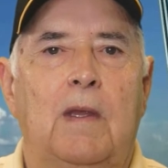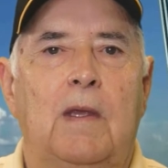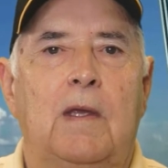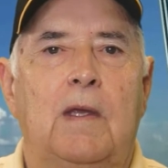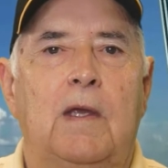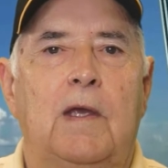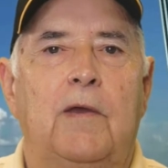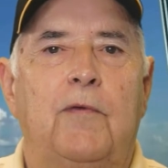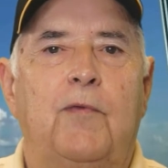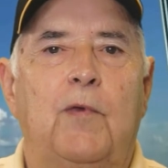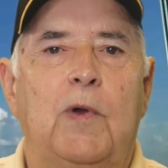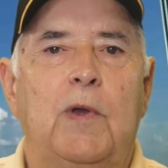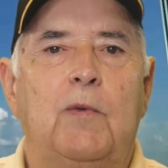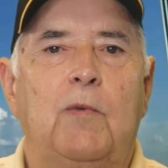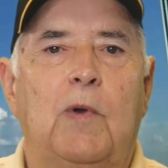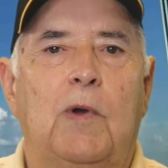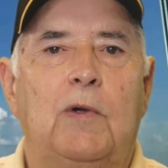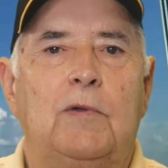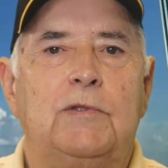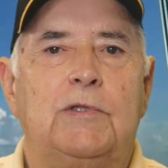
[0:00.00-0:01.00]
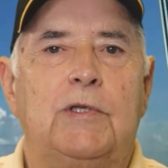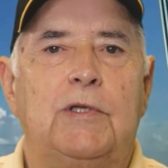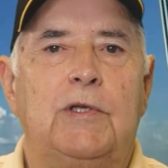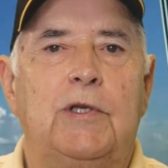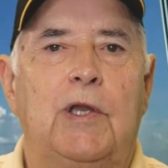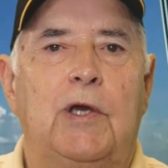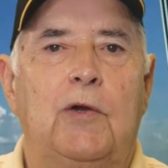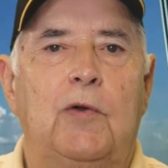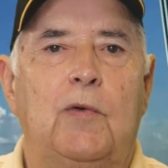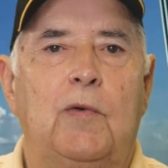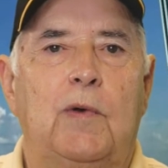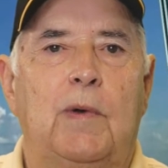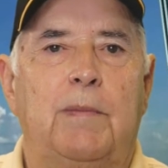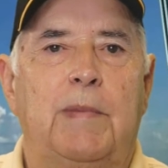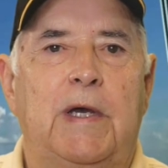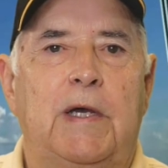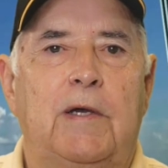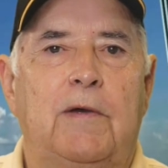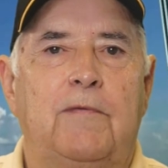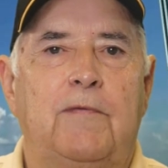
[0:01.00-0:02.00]
If we want to know
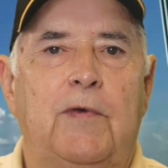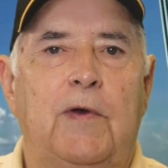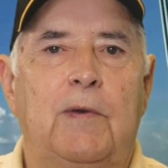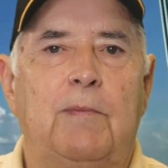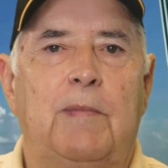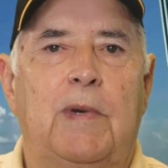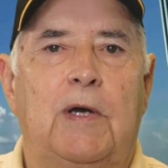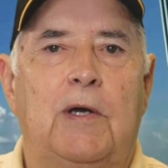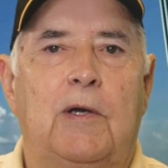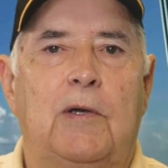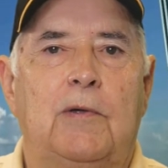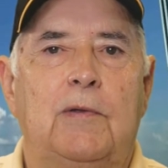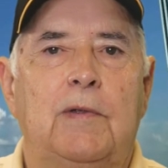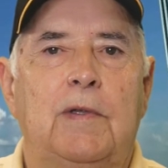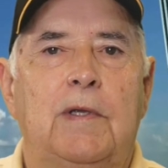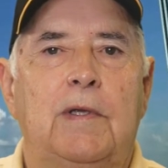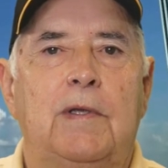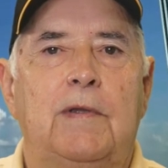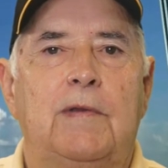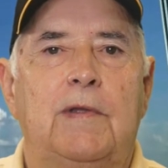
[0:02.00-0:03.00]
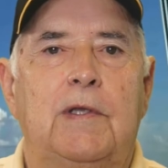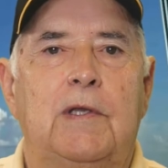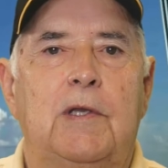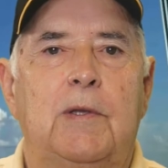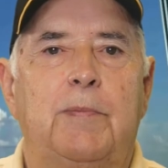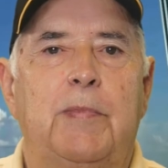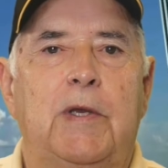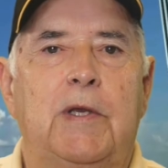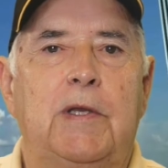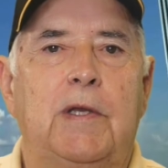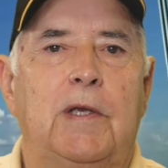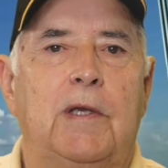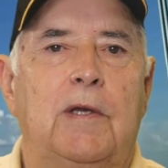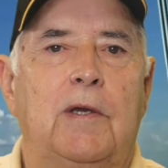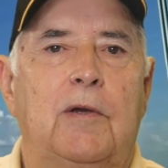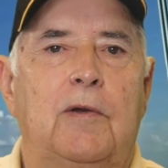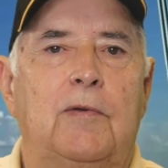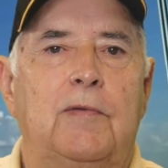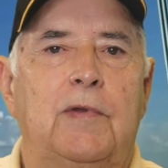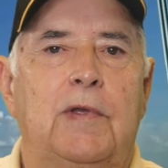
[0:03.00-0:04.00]
about football, then depending
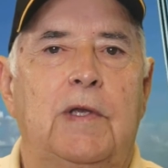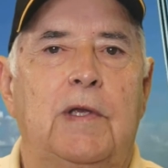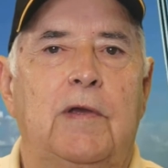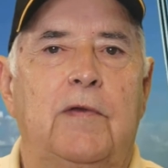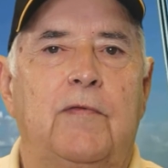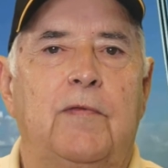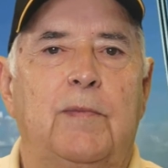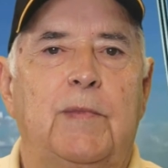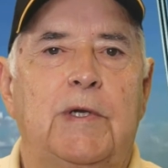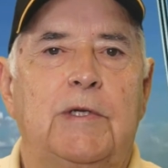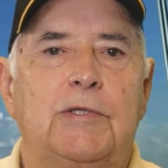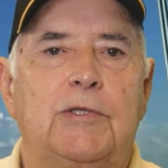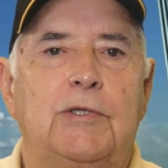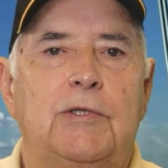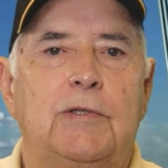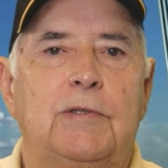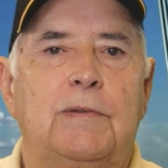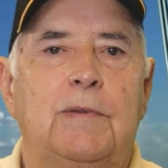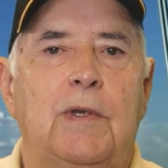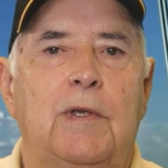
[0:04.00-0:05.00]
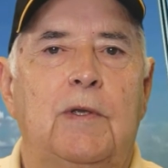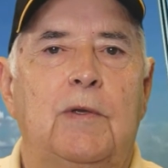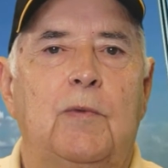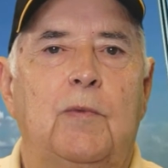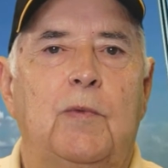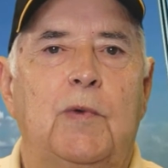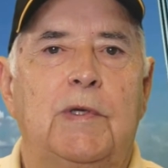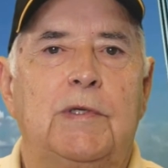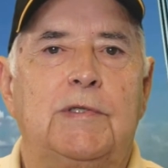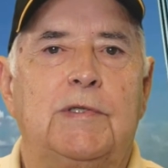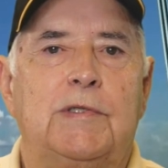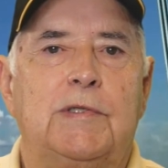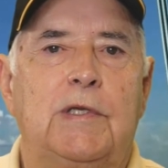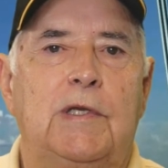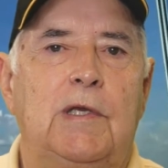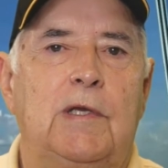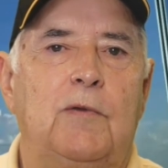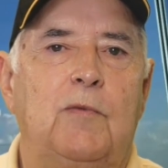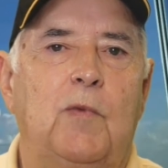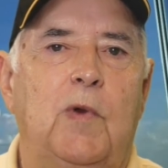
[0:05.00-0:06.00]
on the information we
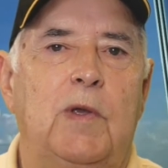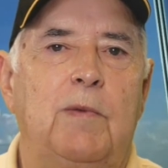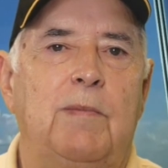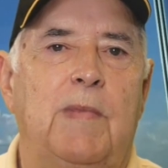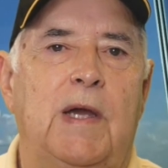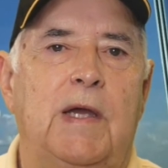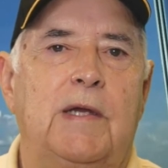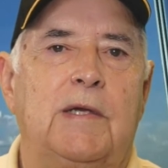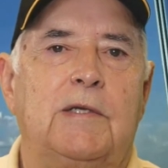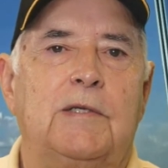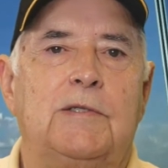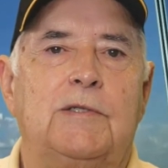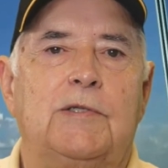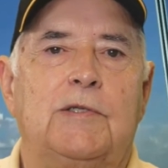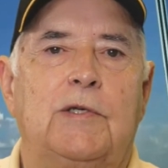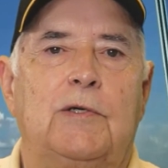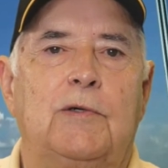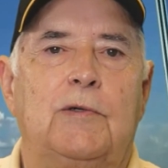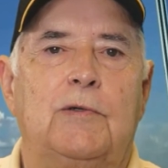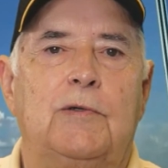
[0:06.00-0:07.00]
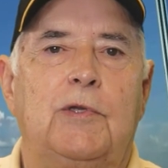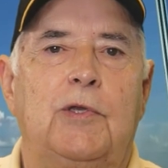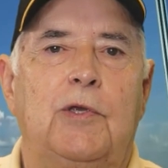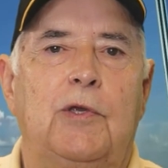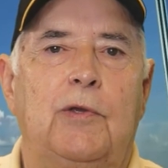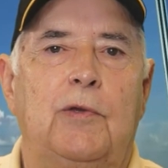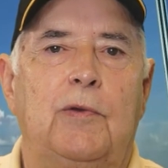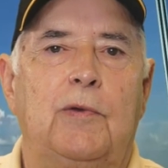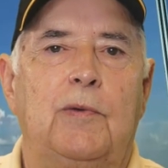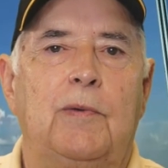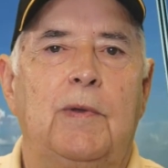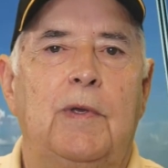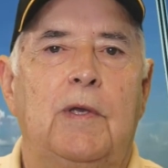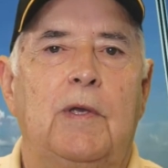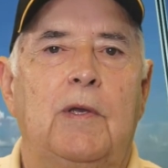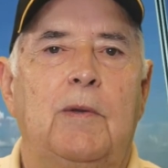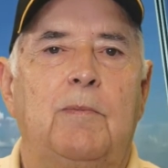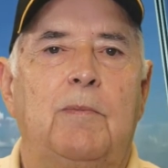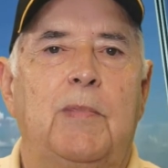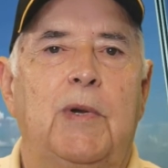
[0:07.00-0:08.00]
seek, we might consult you,
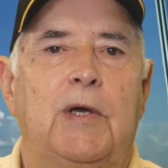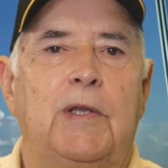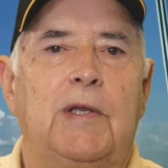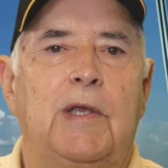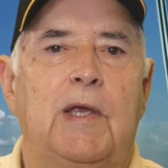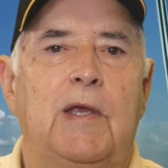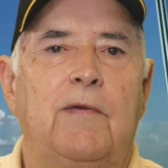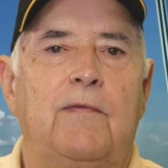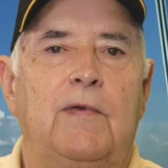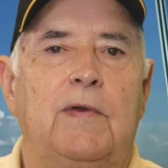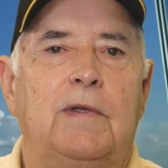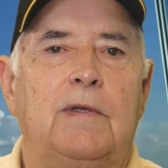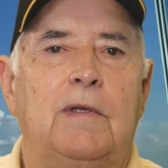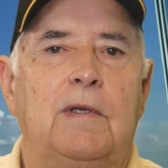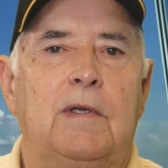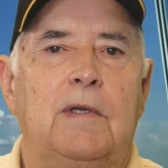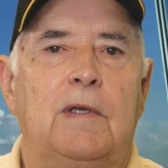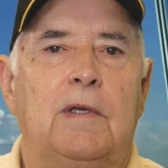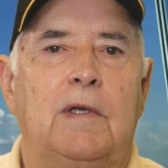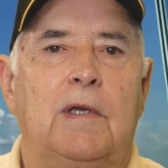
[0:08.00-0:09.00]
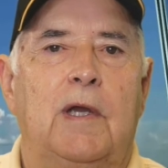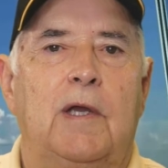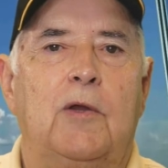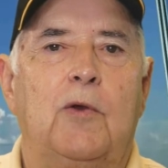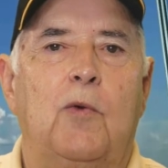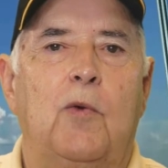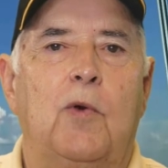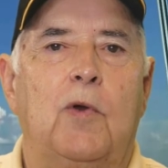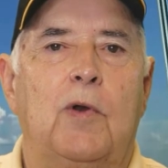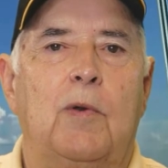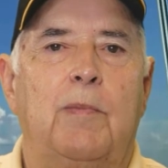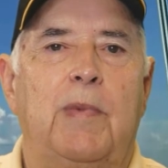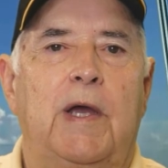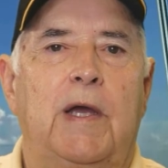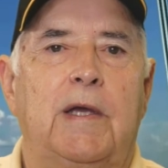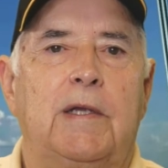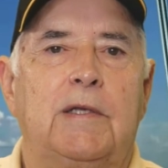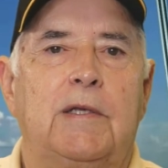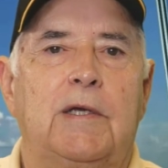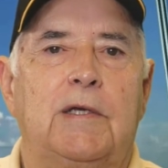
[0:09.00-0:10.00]
but even A
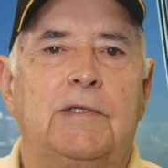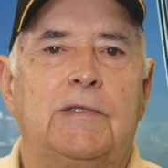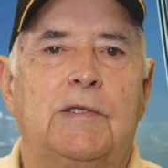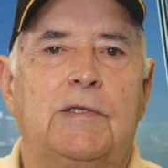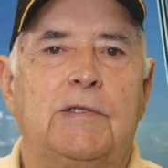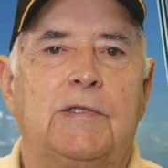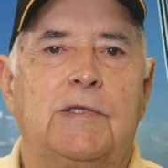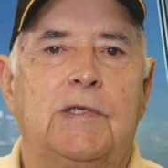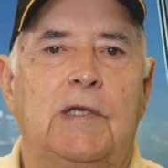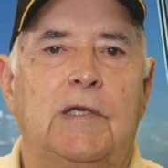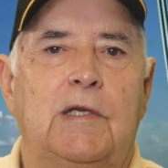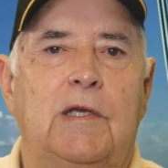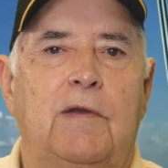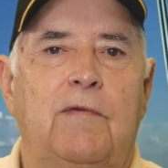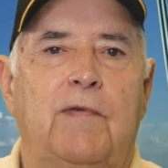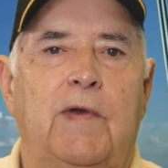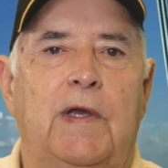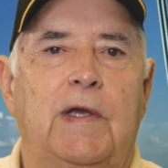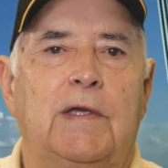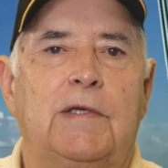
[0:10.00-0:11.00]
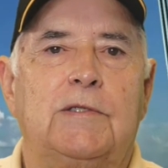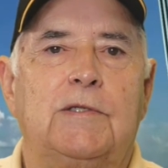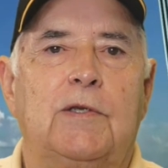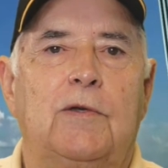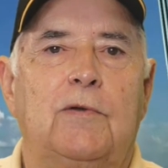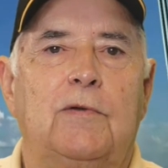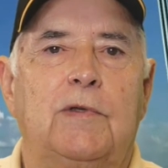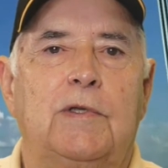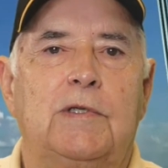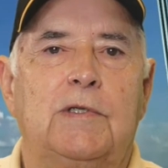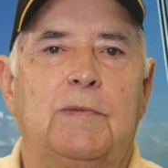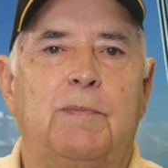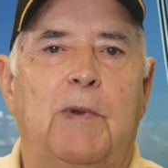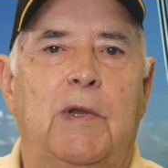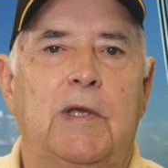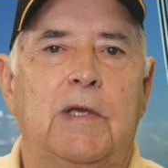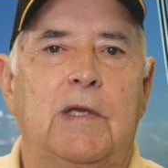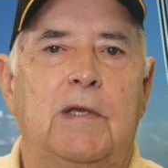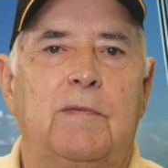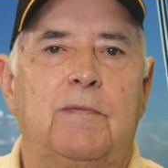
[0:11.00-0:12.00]
quarterback doesn't seek advice on his
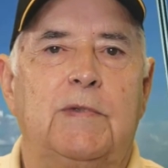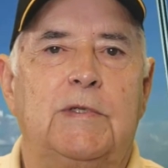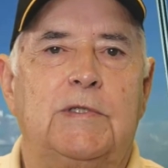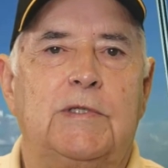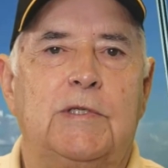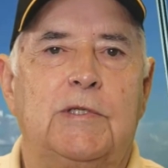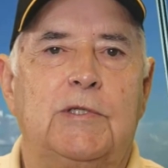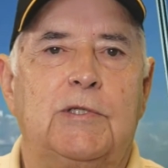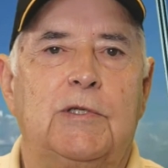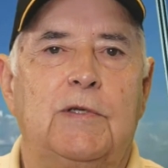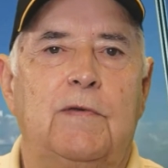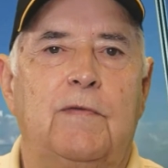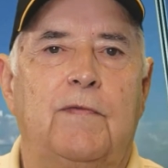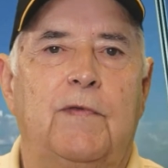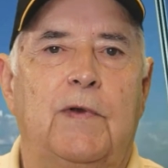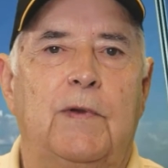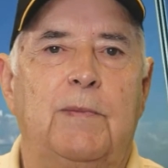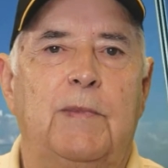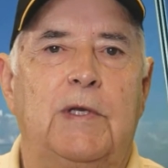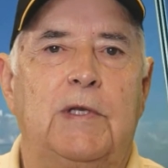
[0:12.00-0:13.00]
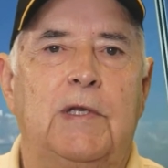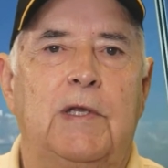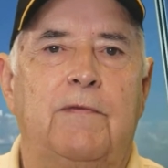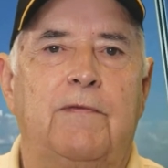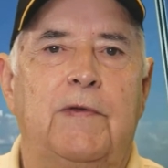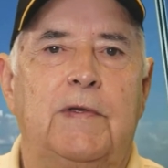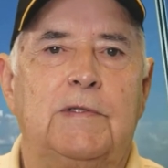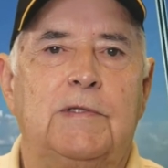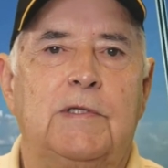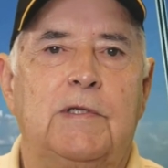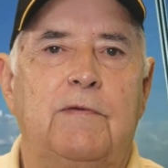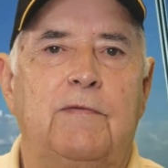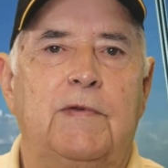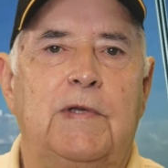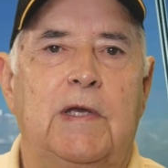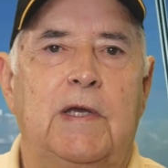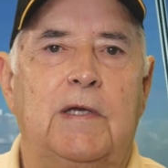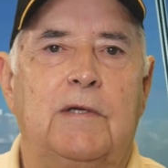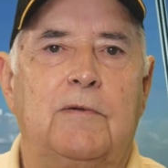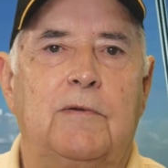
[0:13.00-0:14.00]
playing position from a defensive
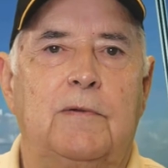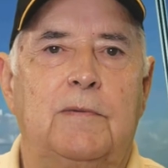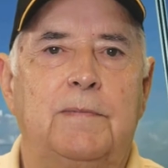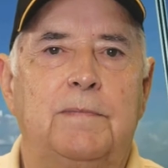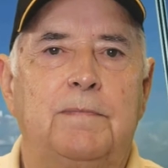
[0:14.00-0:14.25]
tackle.